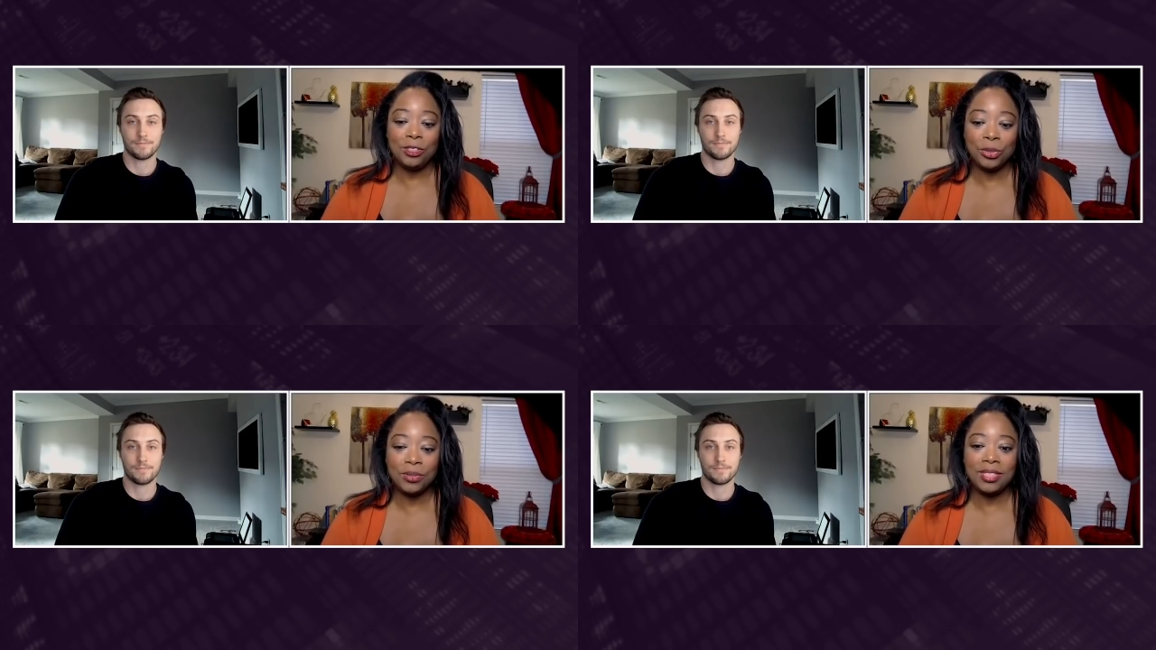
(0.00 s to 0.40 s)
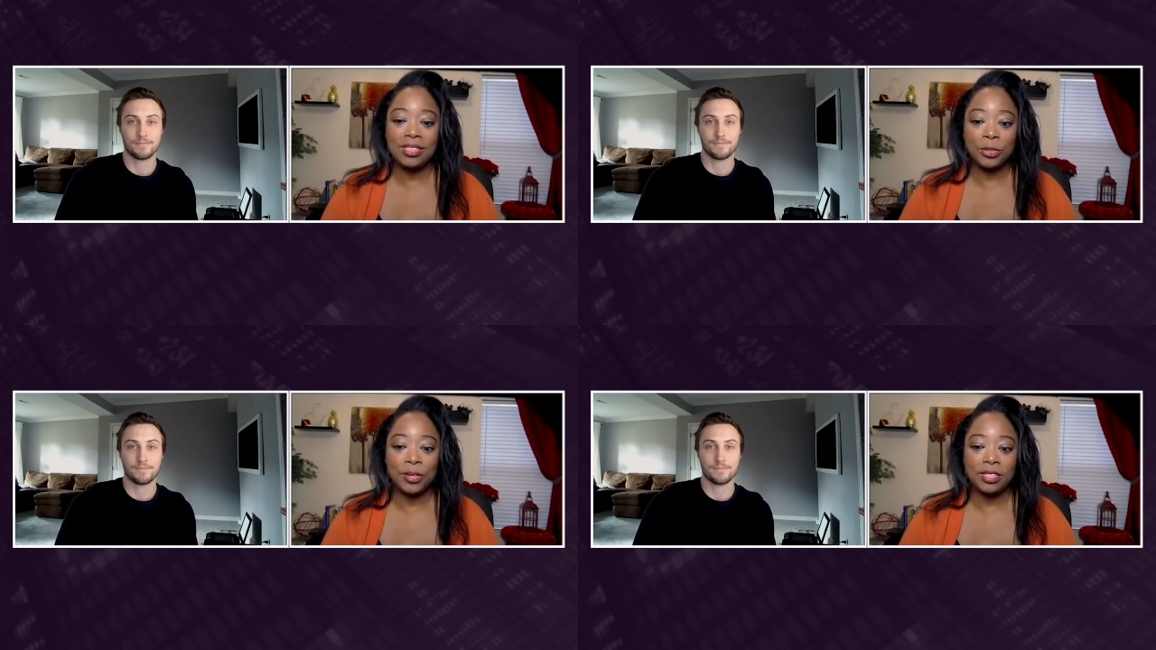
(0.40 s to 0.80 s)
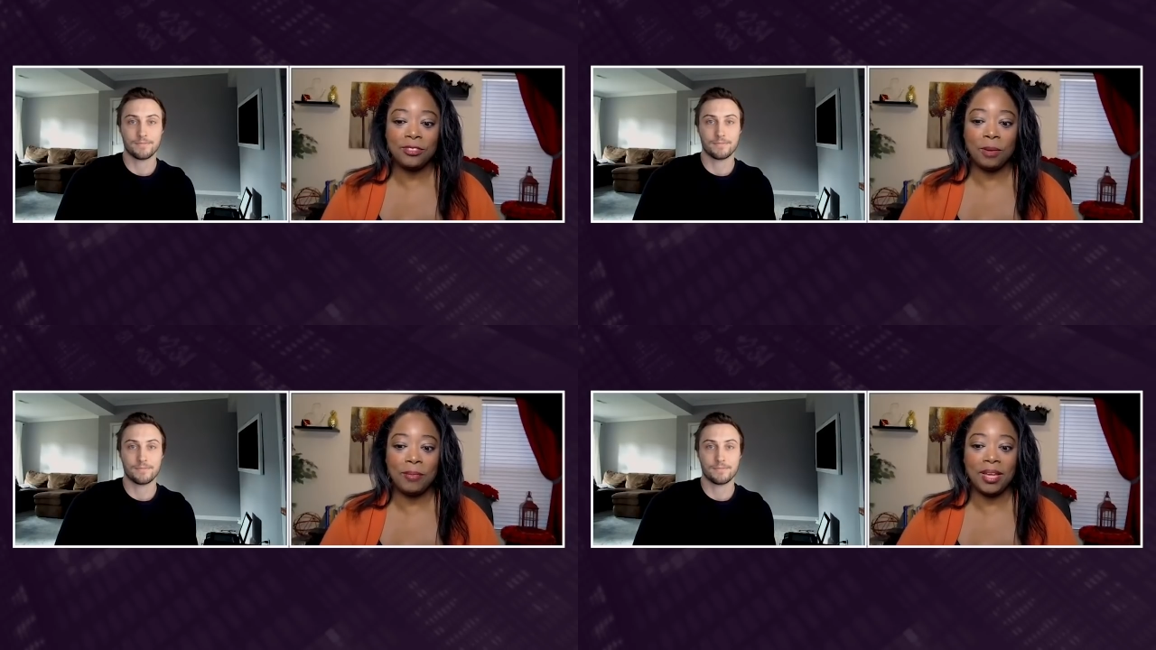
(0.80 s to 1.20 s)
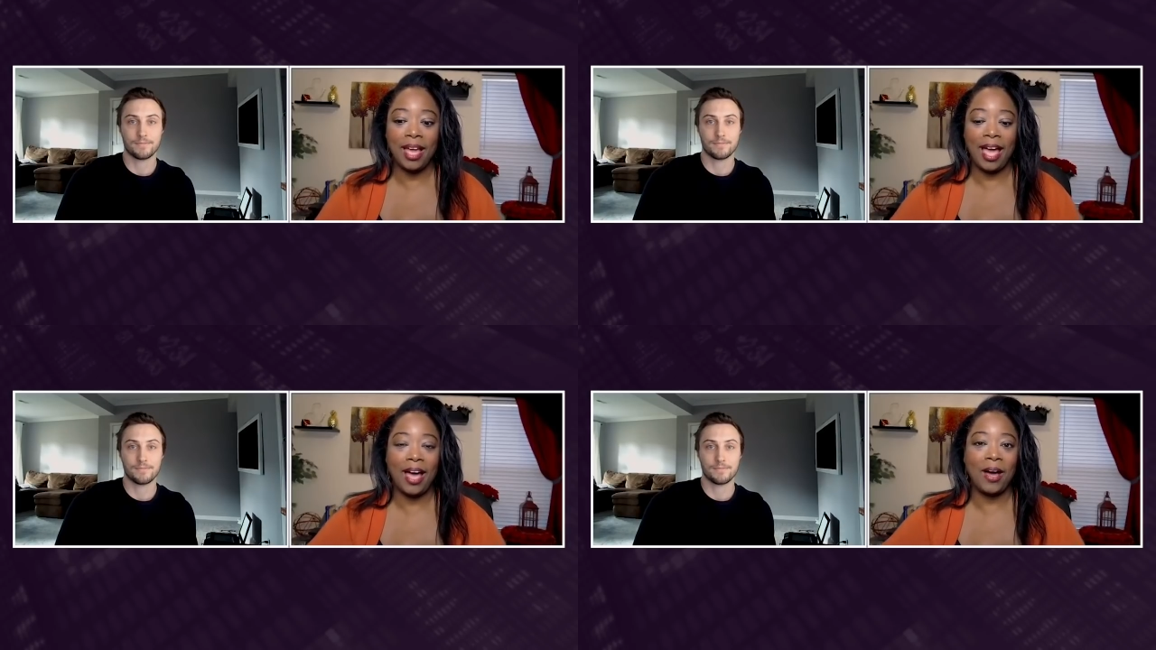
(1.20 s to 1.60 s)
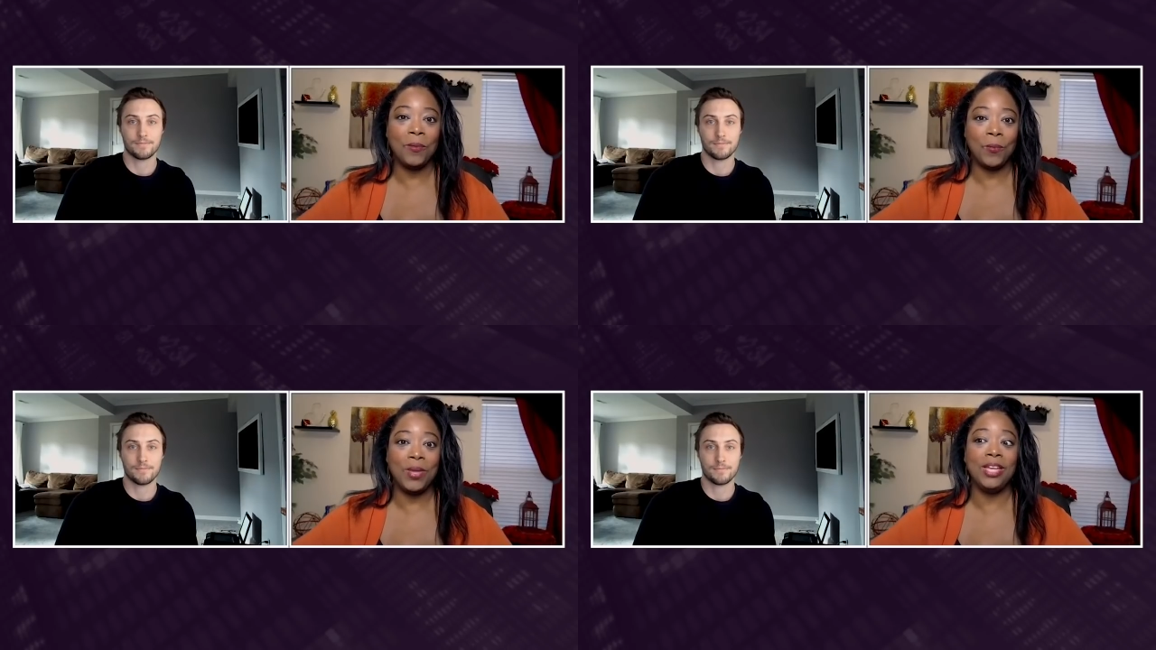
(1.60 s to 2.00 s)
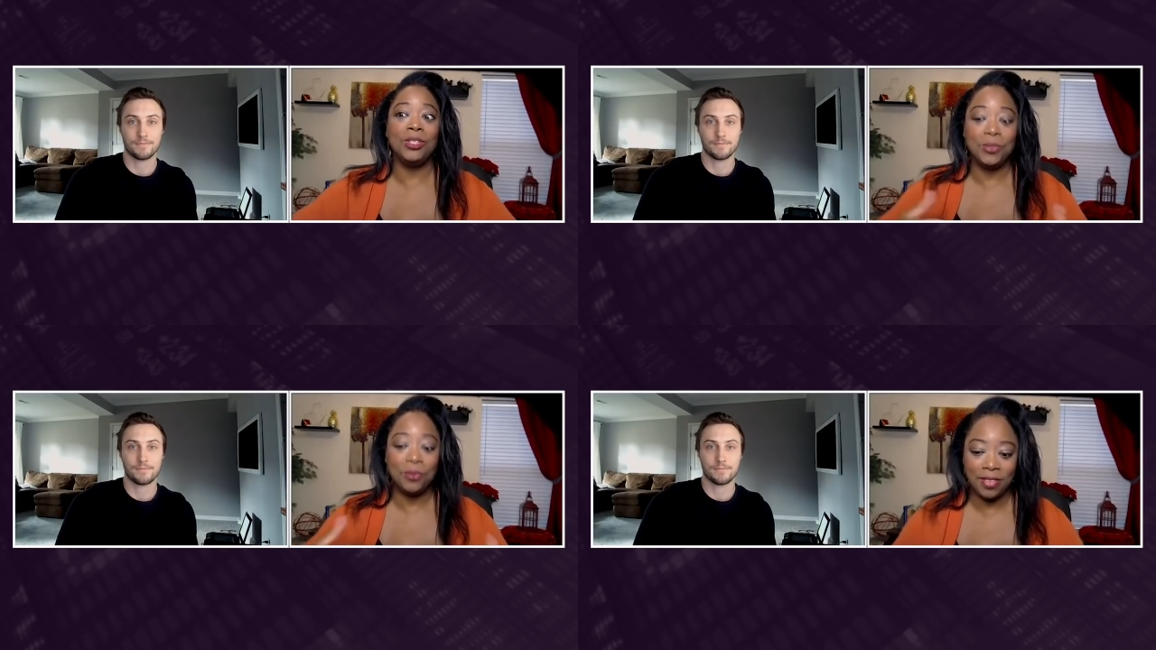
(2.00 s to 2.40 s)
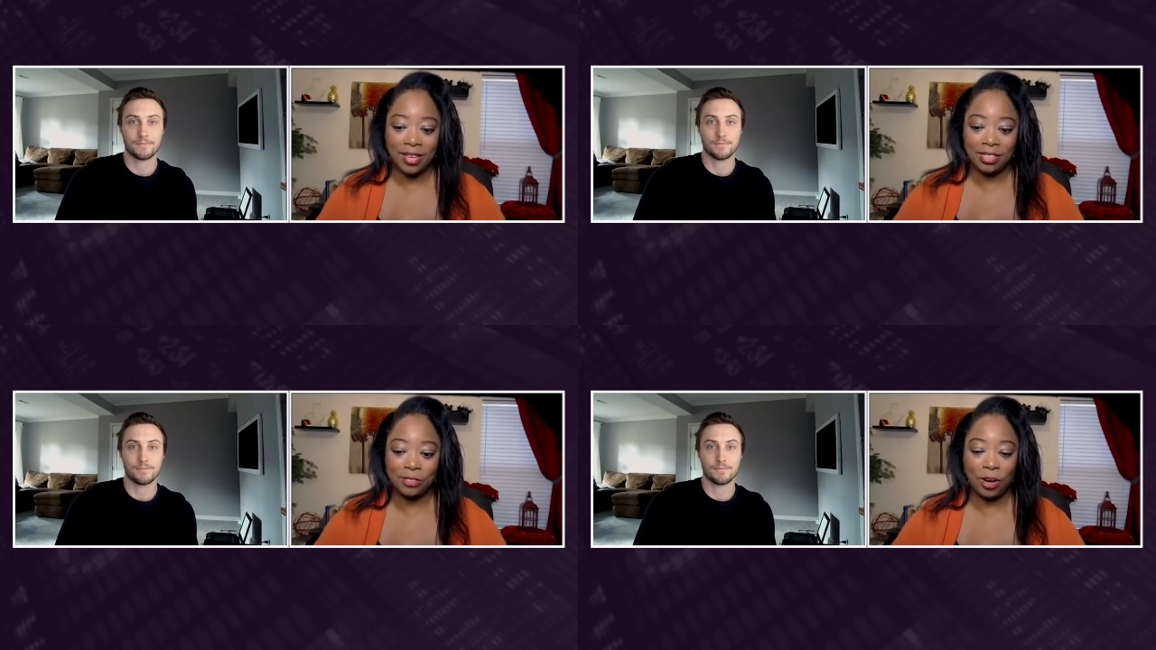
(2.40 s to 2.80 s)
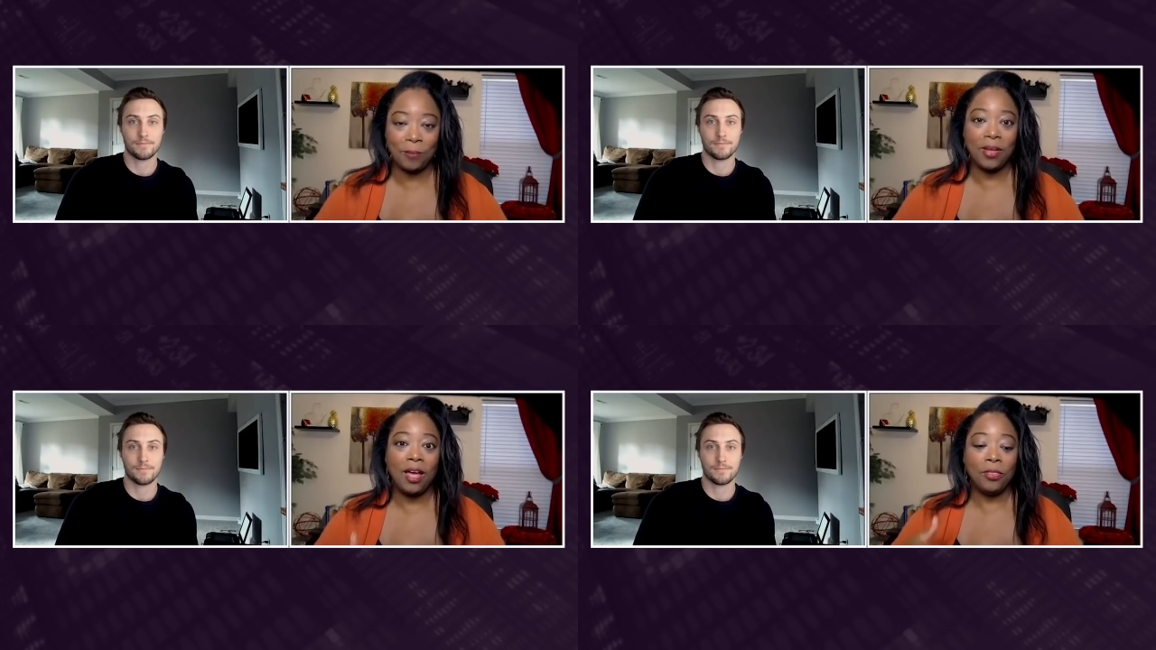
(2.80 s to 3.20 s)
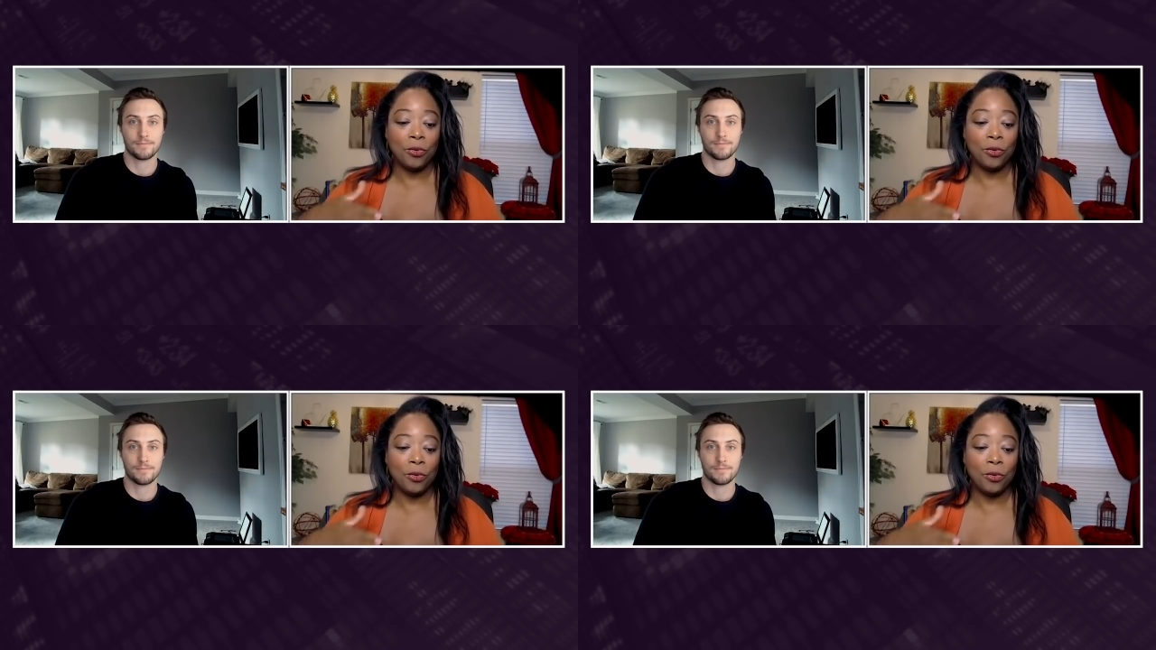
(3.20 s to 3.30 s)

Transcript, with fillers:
Speaker 1: is truly transforming how we do things from